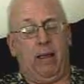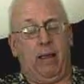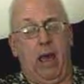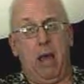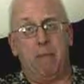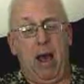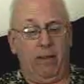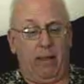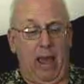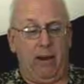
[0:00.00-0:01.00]
Came
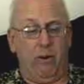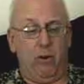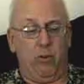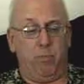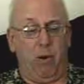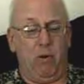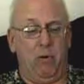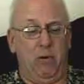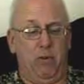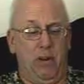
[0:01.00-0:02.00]
alligators,
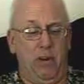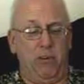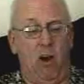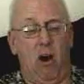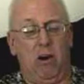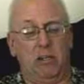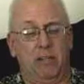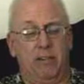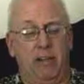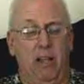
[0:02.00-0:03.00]
birds, and
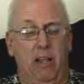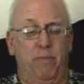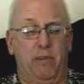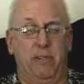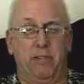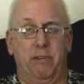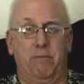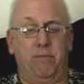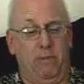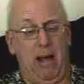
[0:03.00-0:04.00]
dogs, and elephants, and
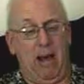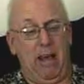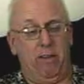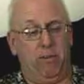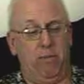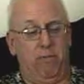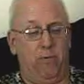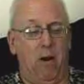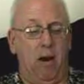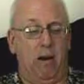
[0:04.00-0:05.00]
flies, and
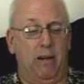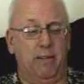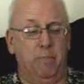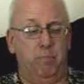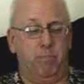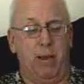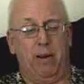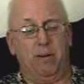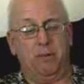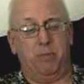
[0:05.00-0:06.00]
frogs, and
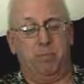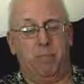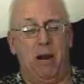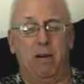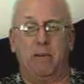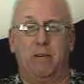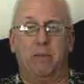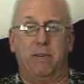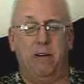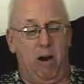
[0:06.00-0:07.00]
beetles, barnacles,
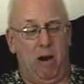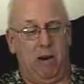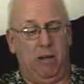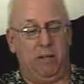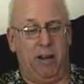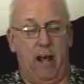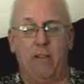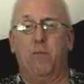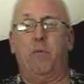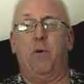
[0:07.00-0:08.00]
and hogs, and
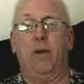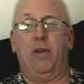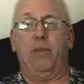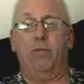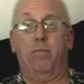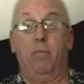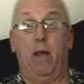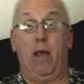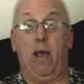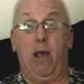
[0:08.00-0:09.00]
anthropoids,
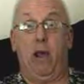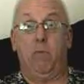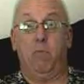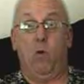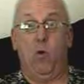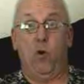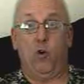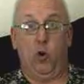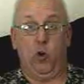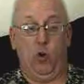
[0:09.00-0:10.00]
and
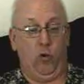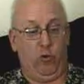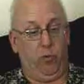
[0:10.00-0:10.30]
mortals.